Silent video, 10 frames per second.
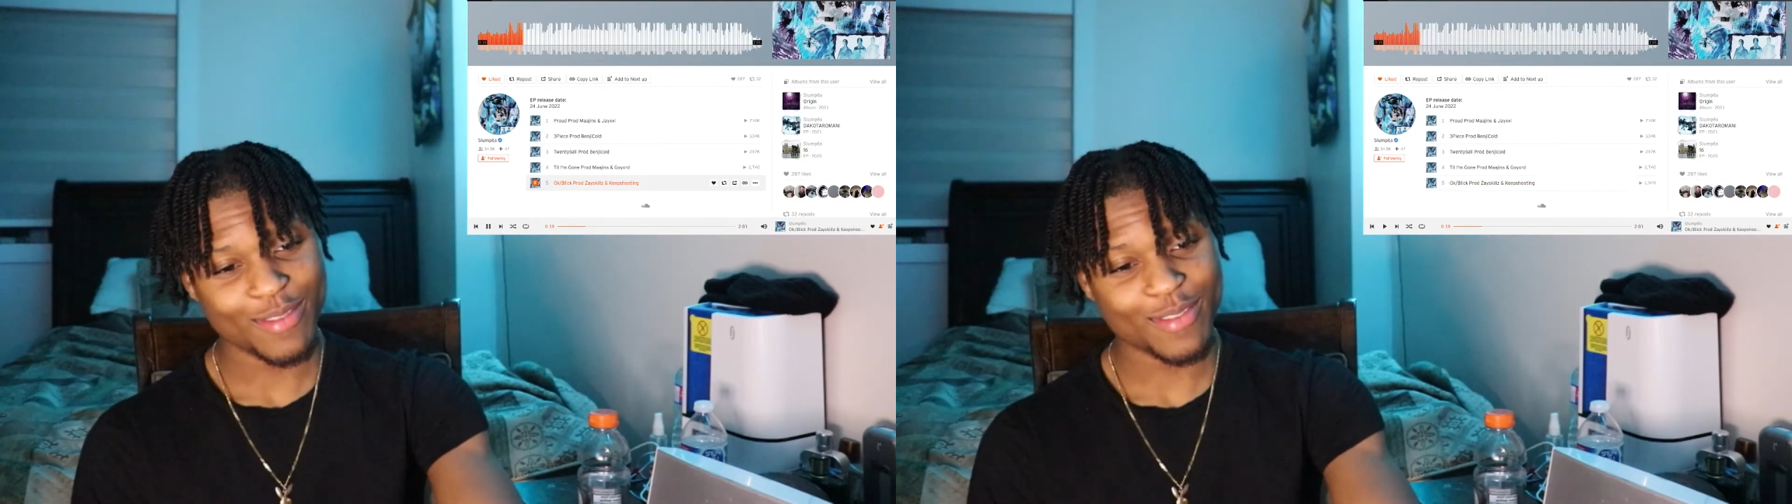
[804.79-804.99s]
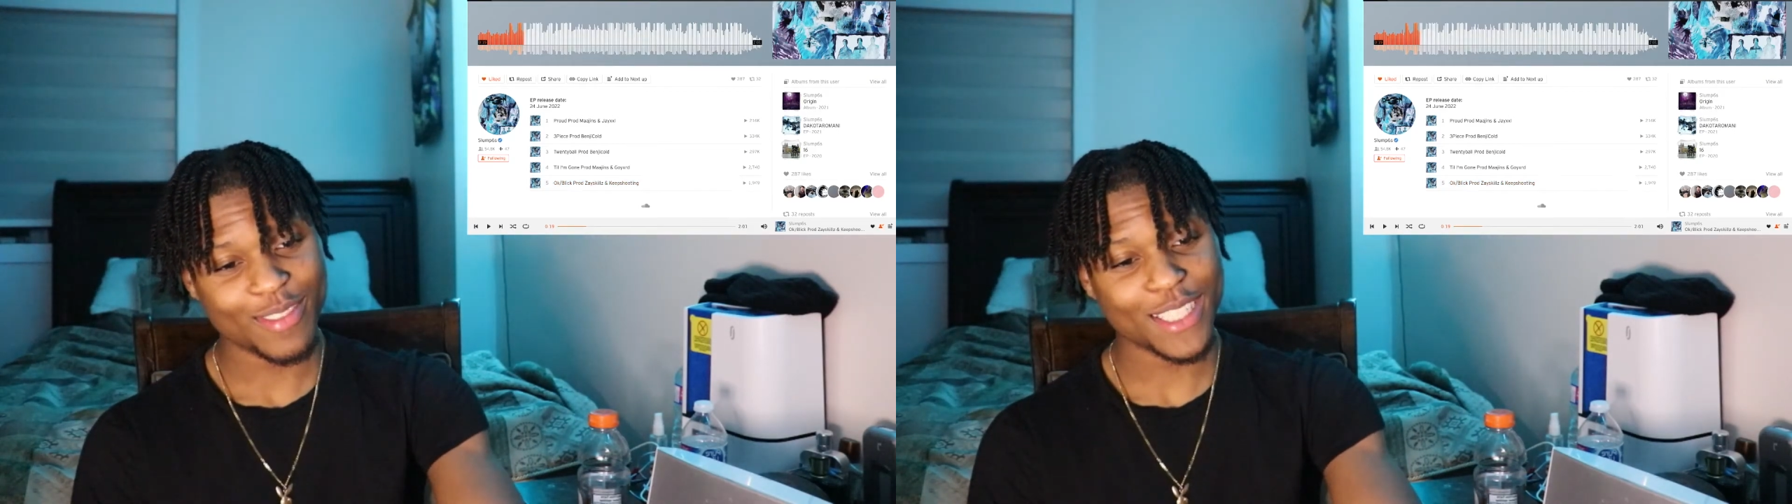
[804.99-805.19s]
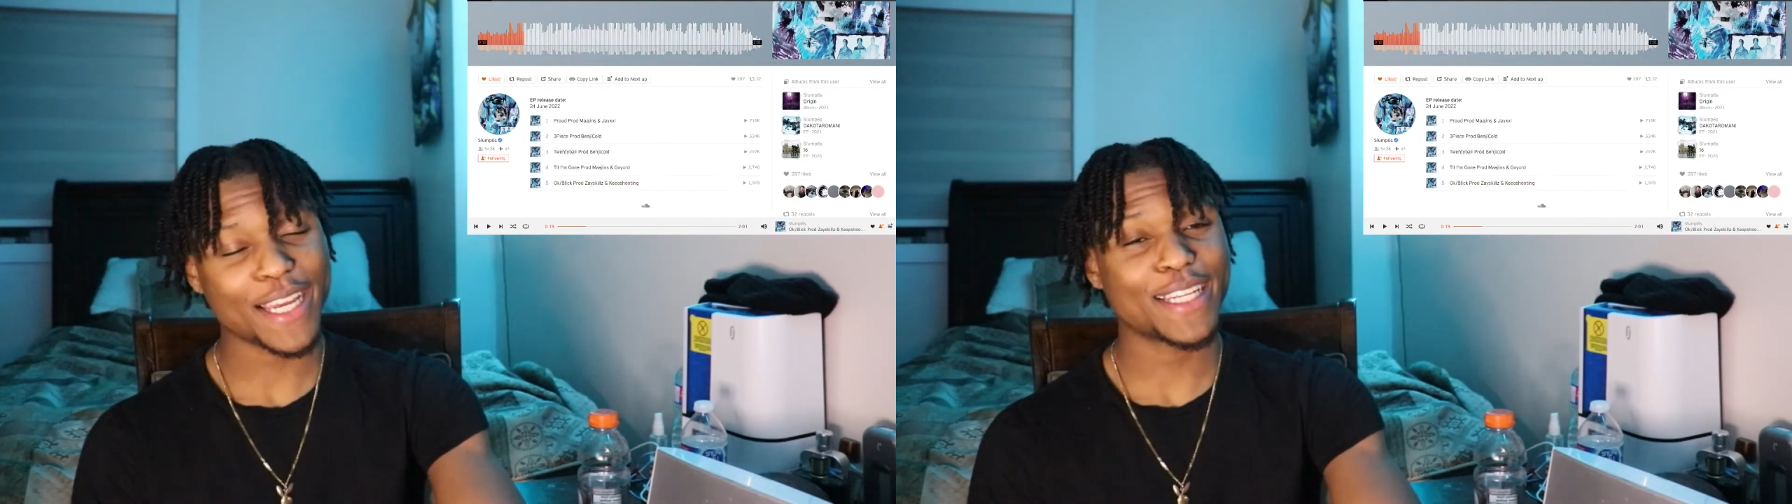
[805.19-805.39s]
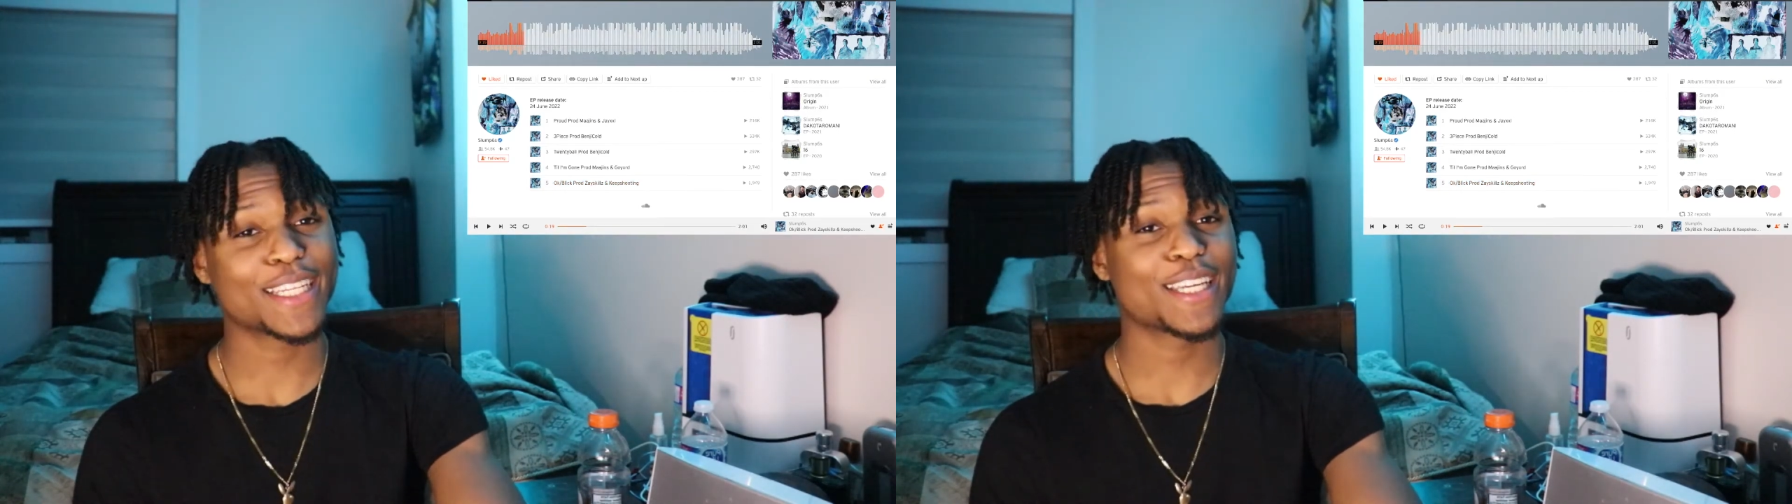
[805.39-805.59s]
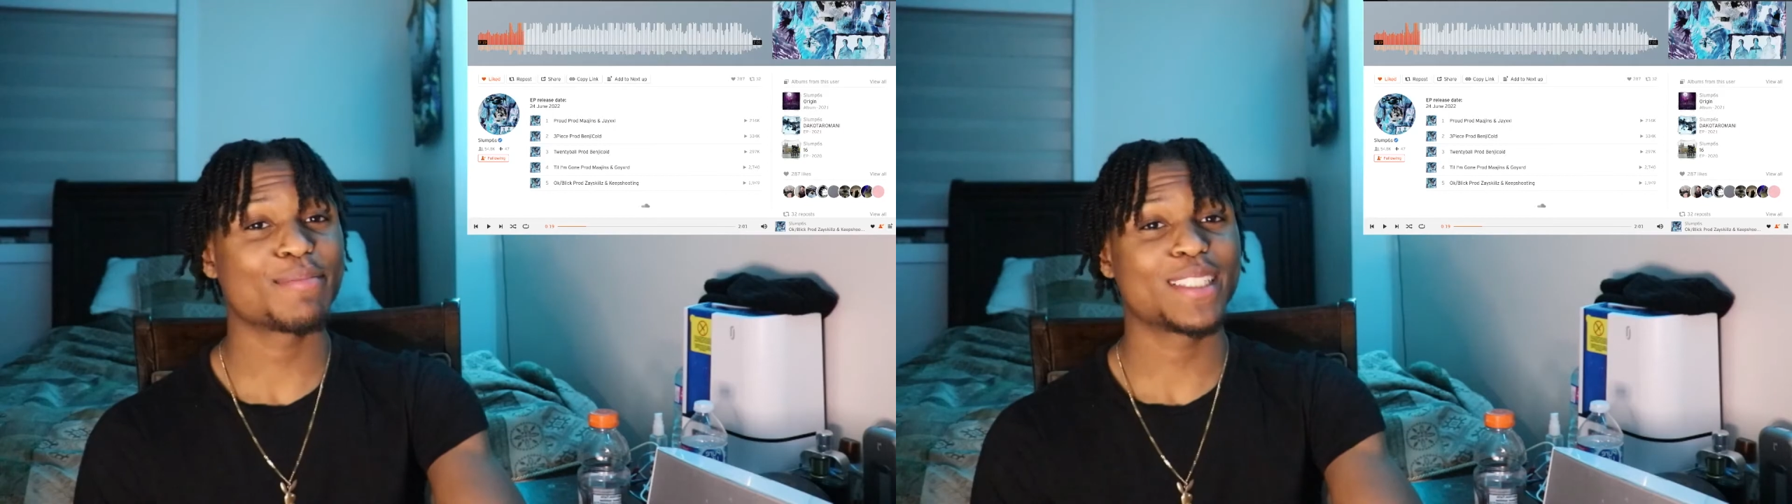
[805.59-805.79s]
This kind of
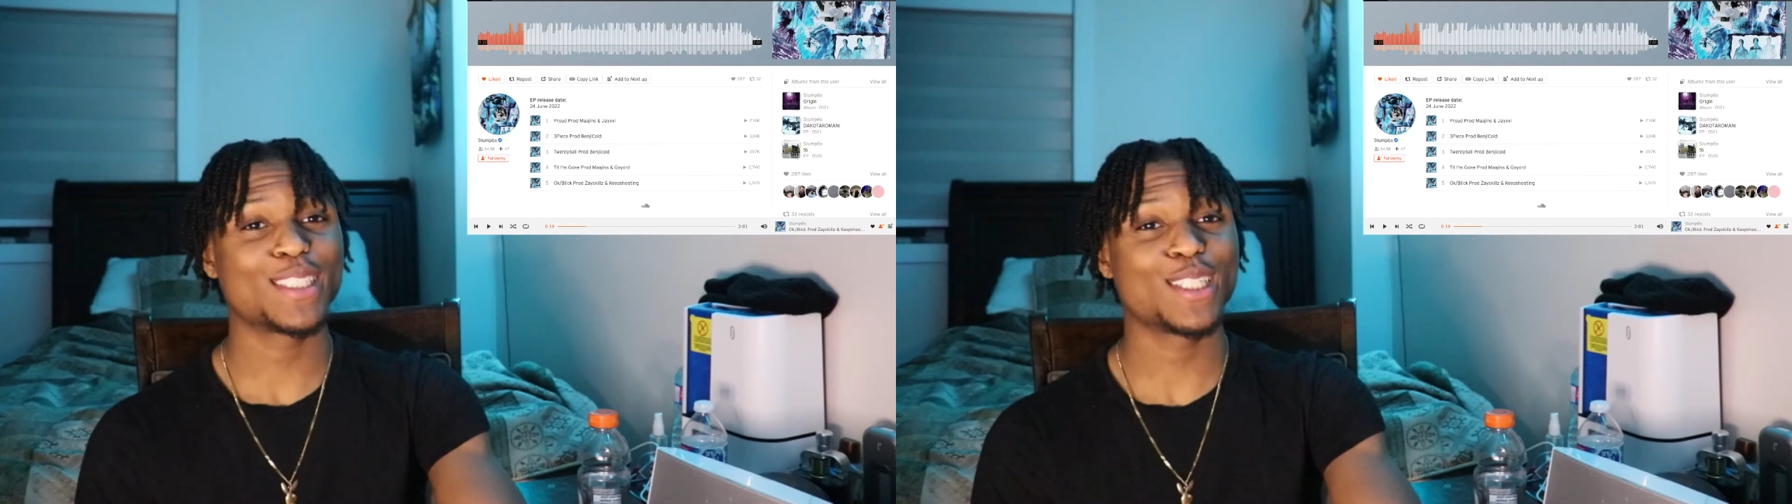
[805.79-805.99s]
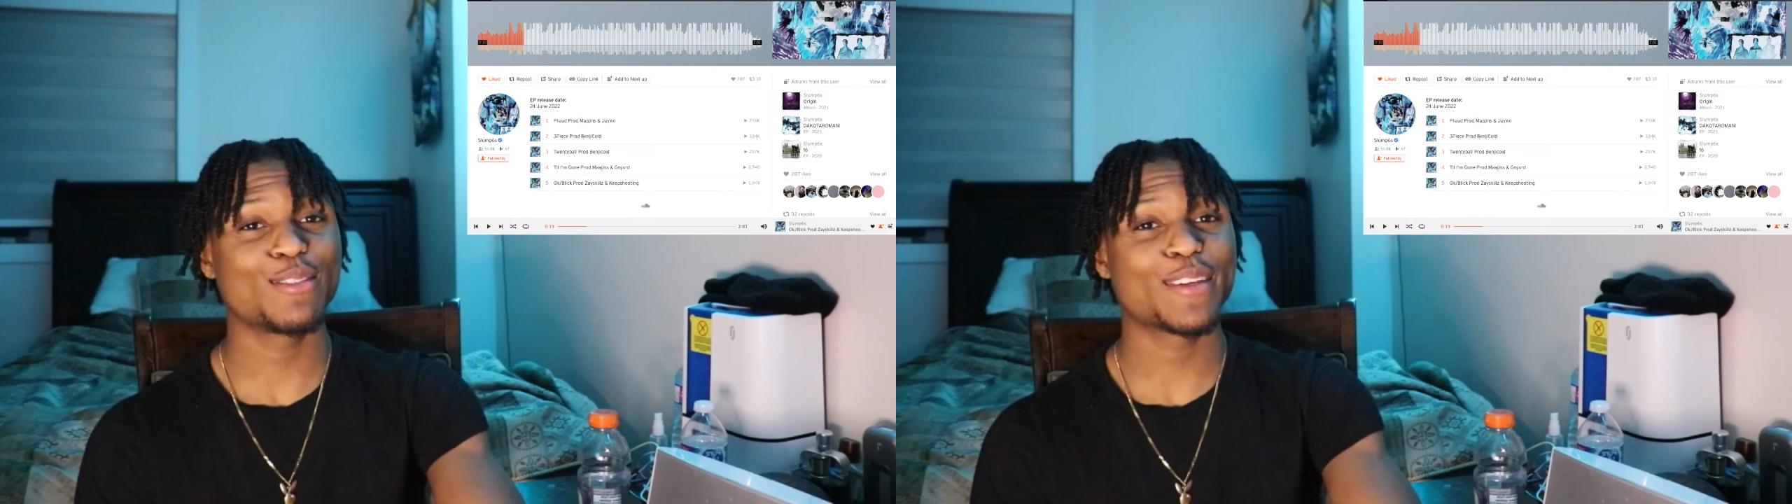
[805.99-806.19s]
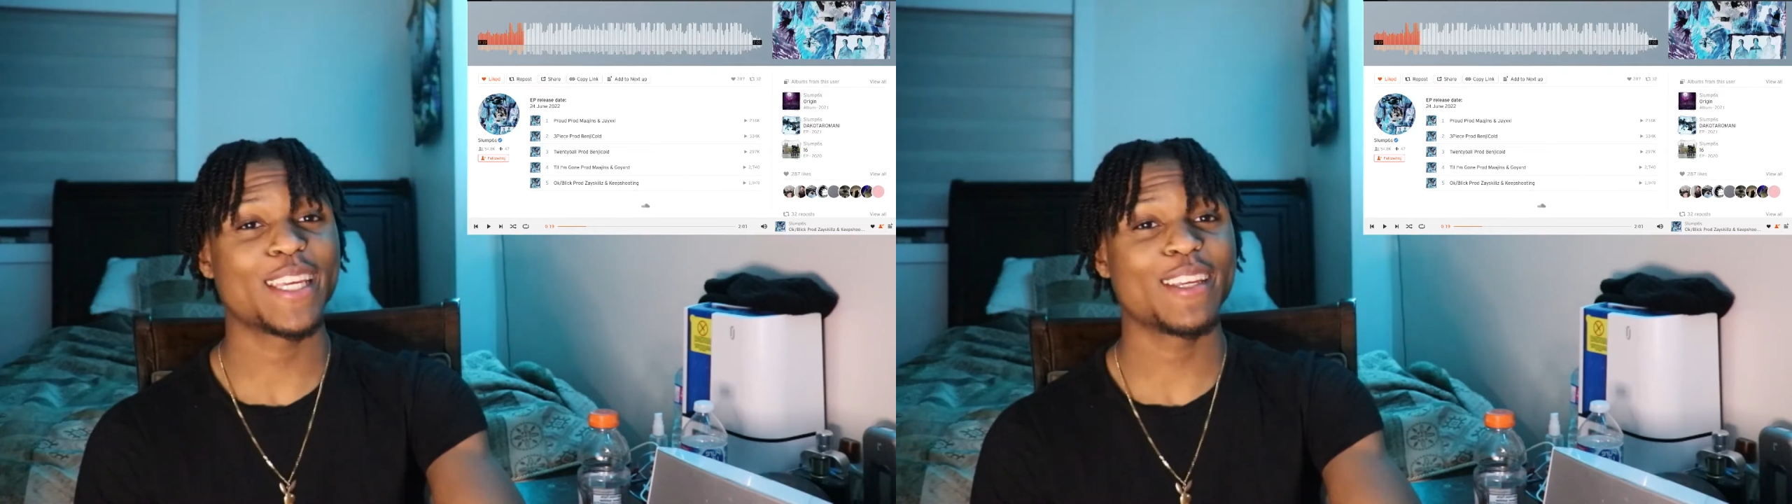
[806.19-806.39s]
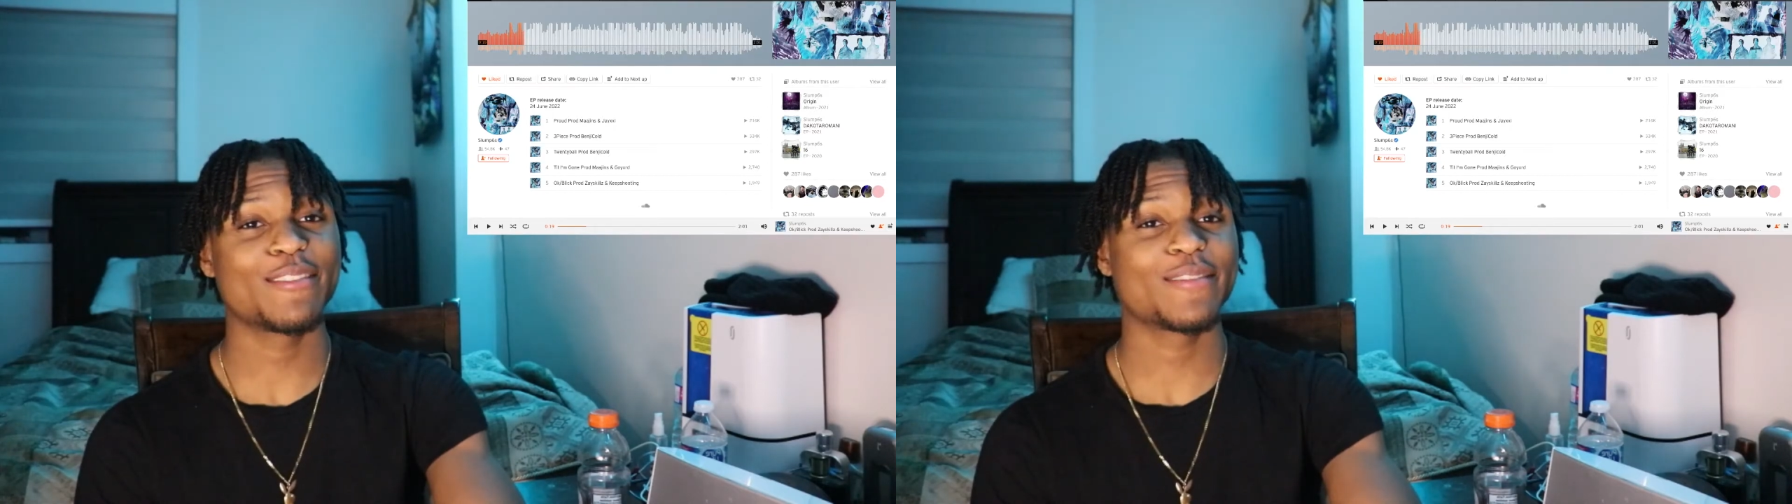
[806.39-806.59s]
give me Chief Keef